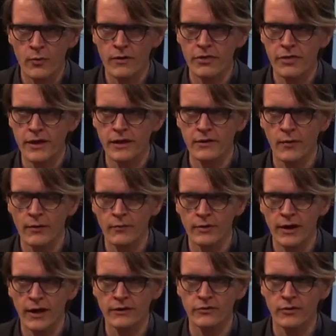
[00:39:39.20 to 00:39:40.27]
one thing I
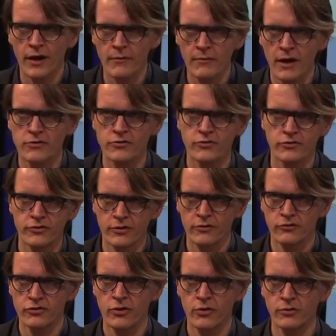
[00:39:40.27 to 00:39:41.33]
would like to, I, I just
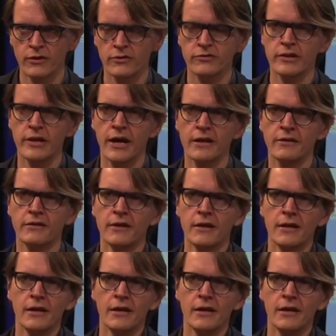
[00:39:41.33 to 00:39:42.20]
showed this slide,